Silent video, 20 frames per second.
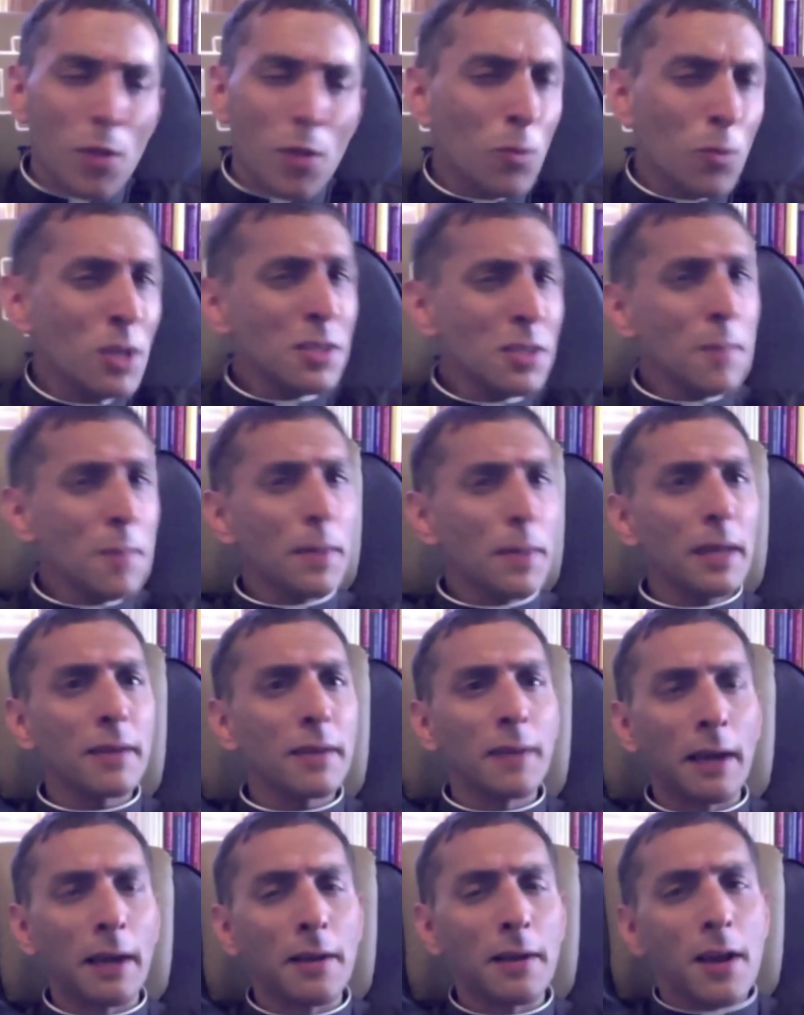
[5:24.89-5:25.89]
Reason
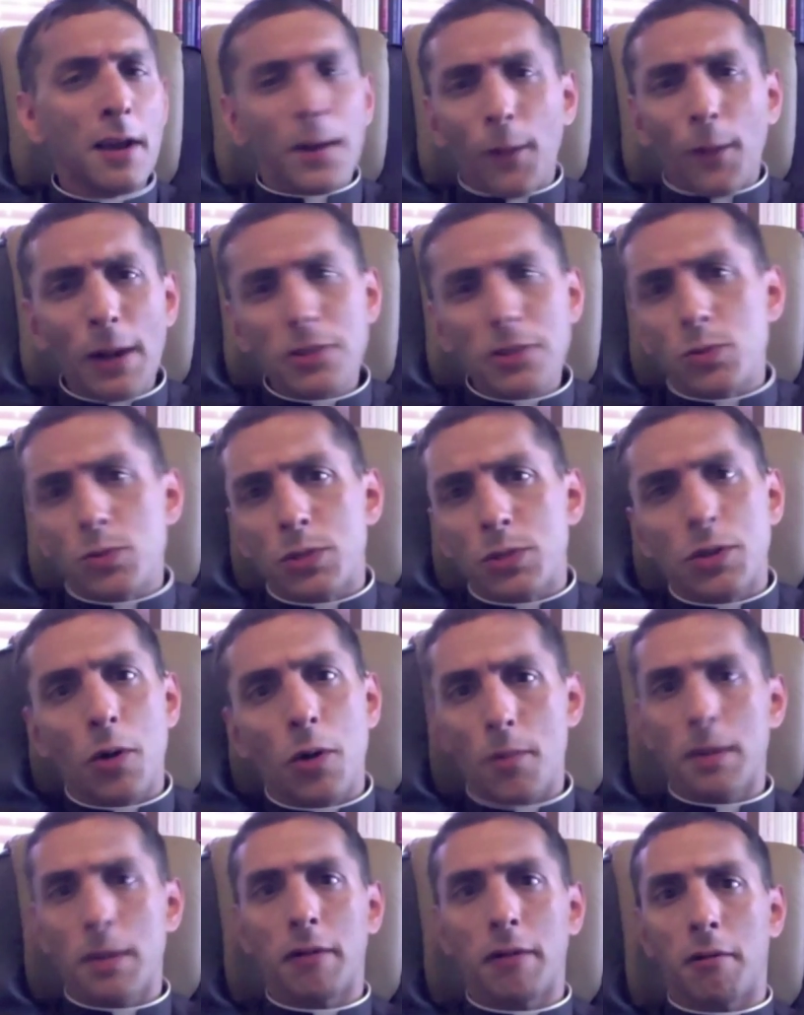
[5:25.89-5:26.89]
being that Christ was
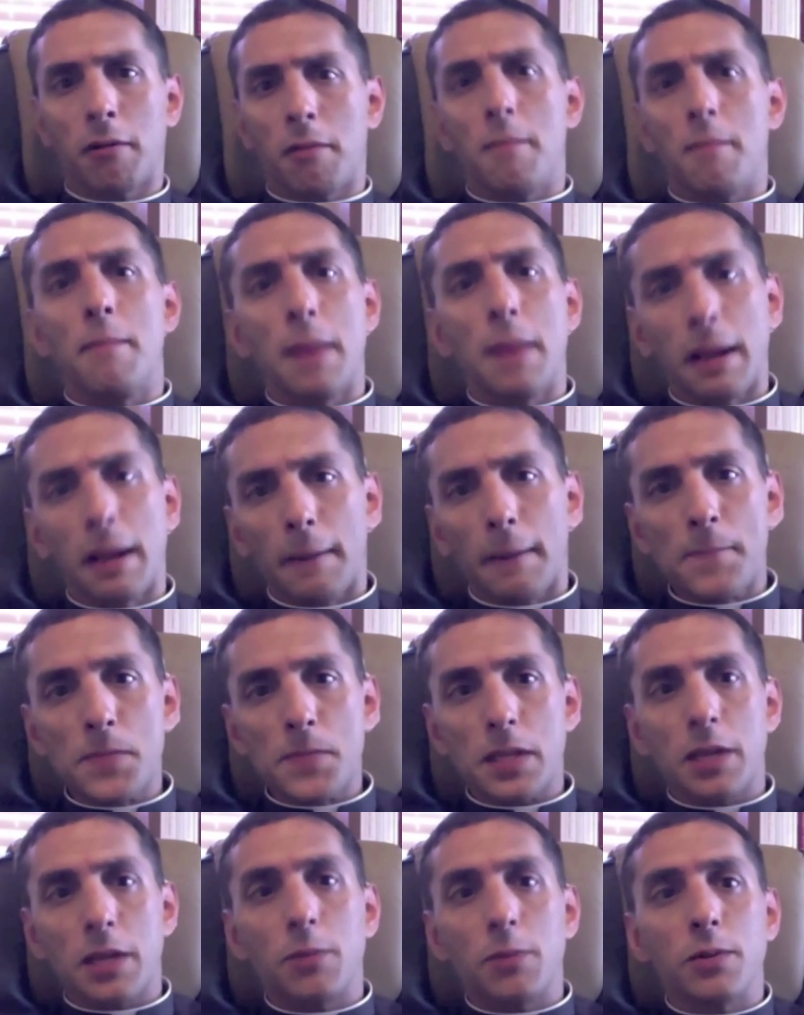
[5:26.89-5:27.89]
no mere
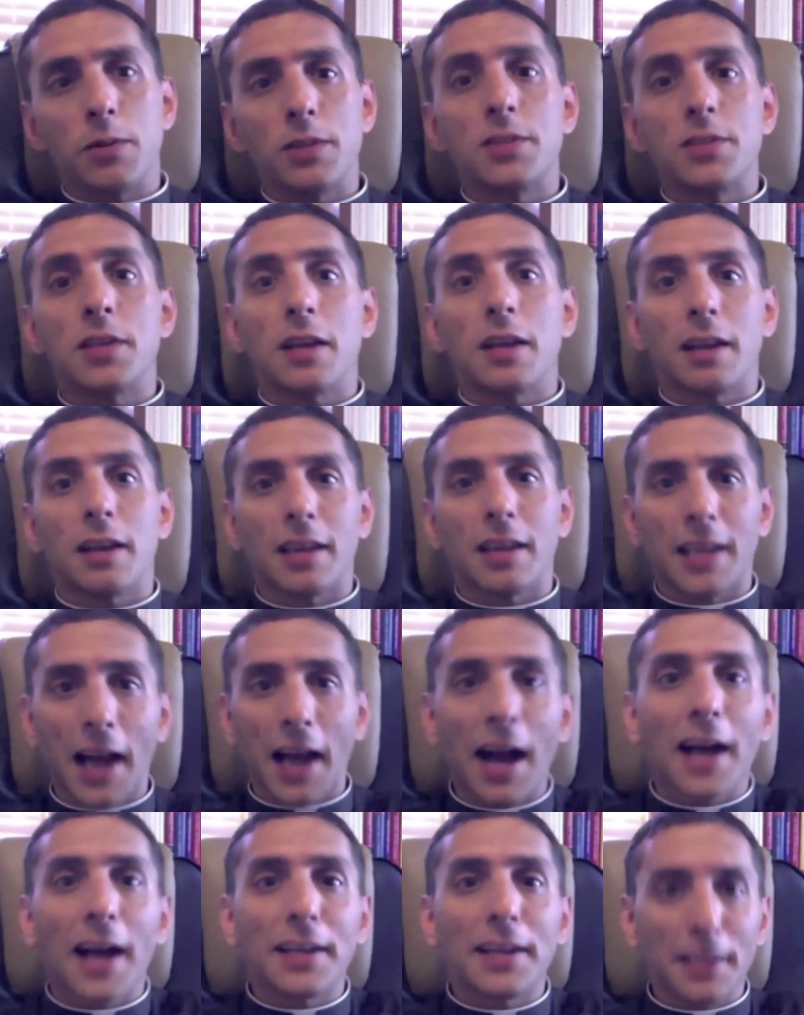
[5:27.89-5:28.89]
man. He was
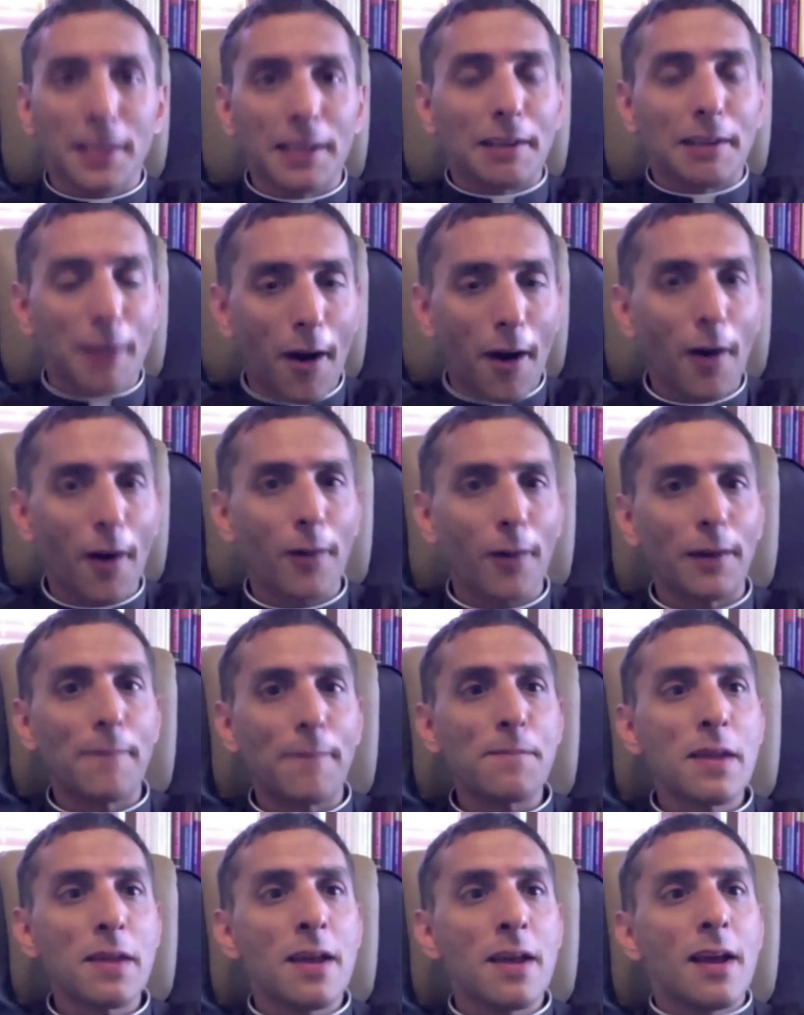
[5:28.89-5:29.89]
God
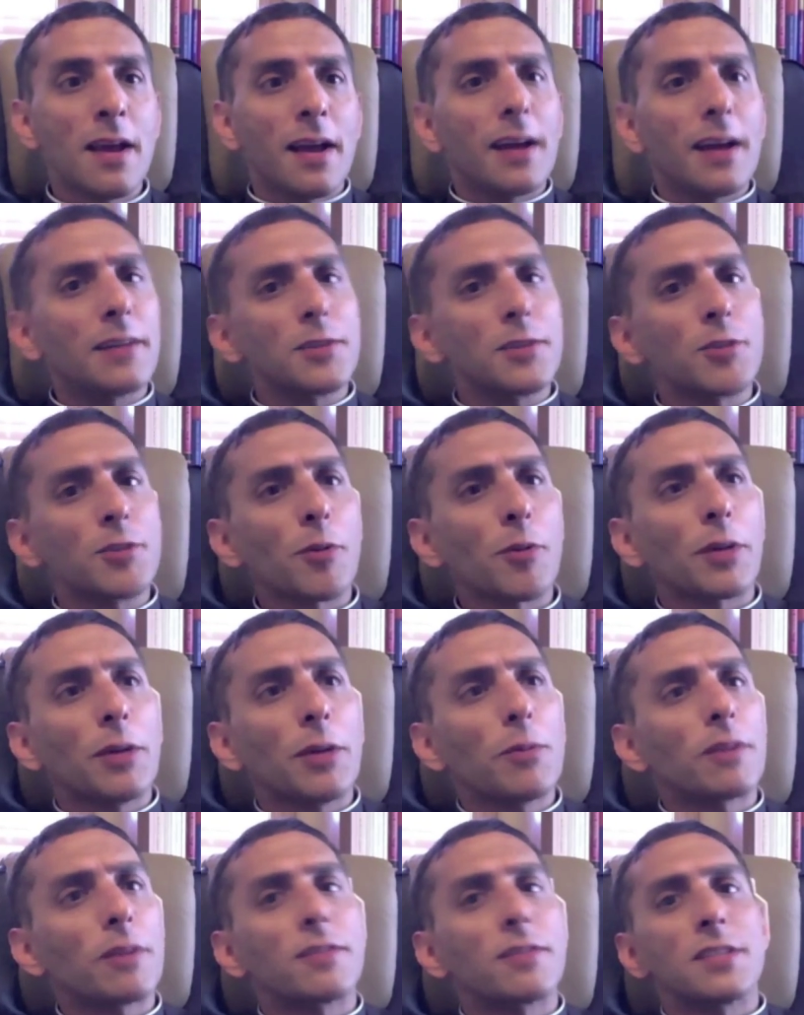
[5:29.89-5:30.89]
incarnate. And so
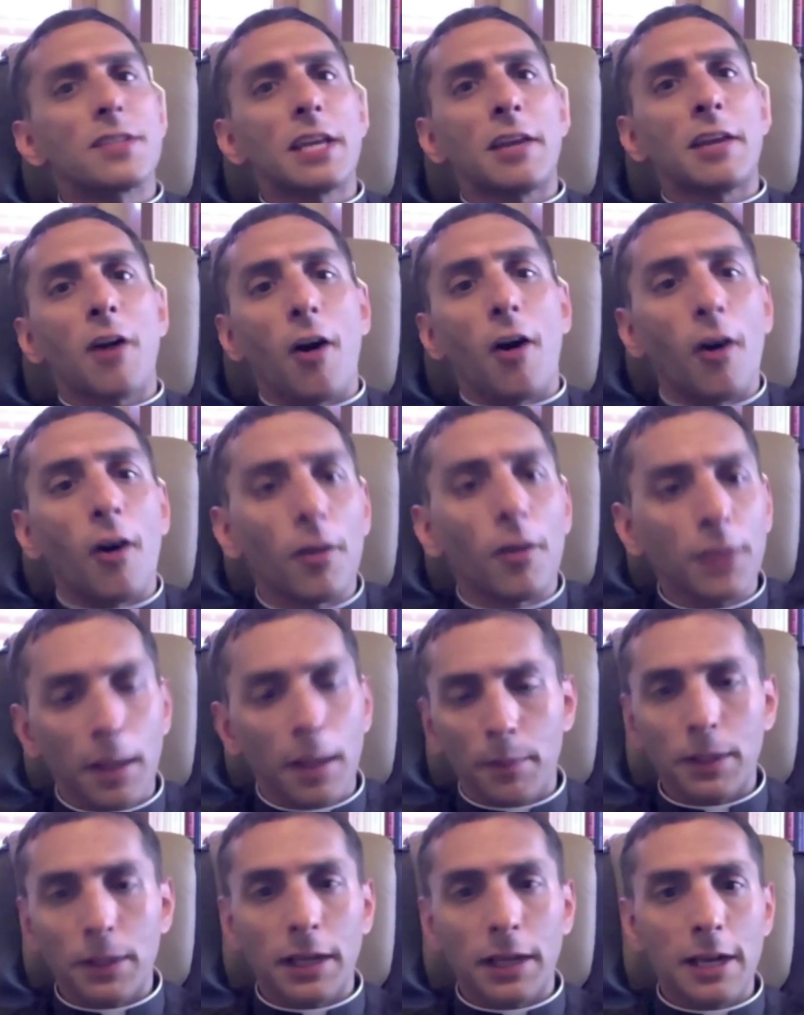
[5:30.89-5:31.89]
he would have seen all
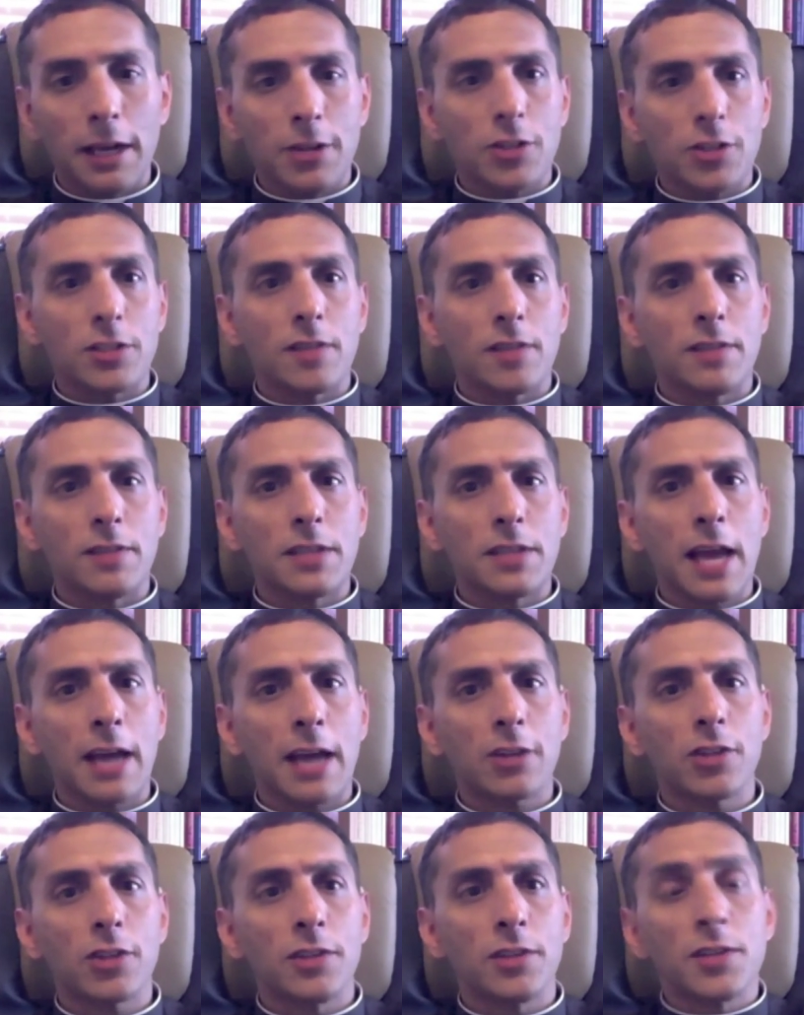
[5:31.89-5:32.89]
the implications of his
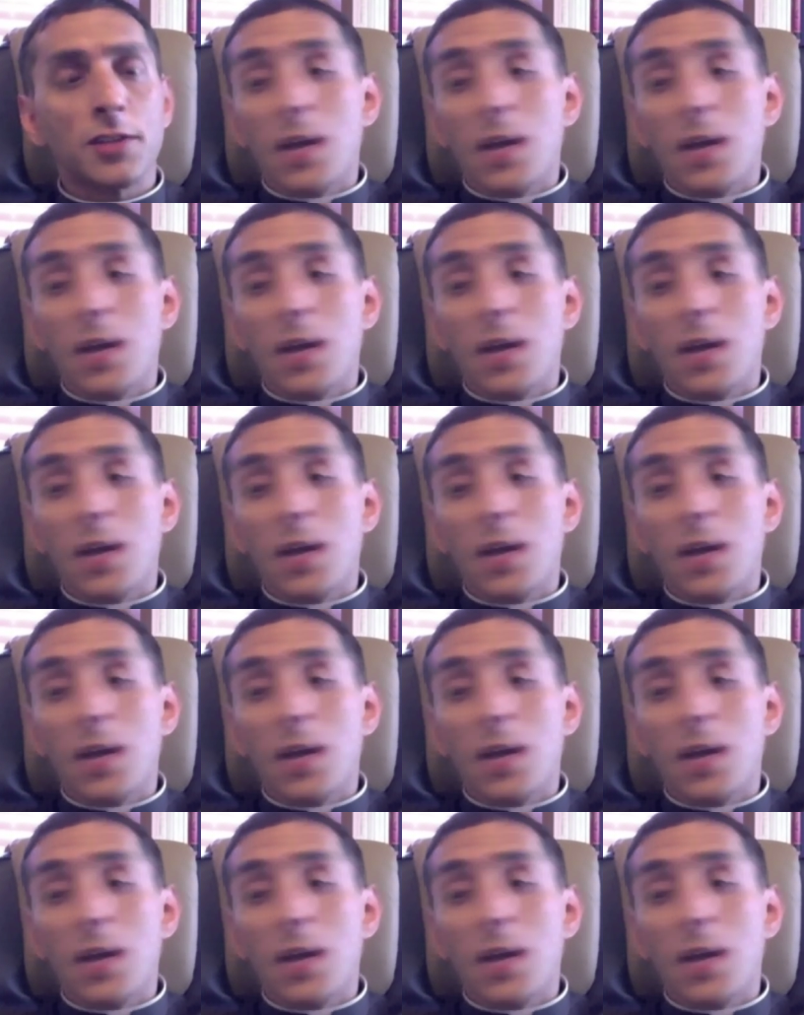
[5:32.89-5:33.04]
actions.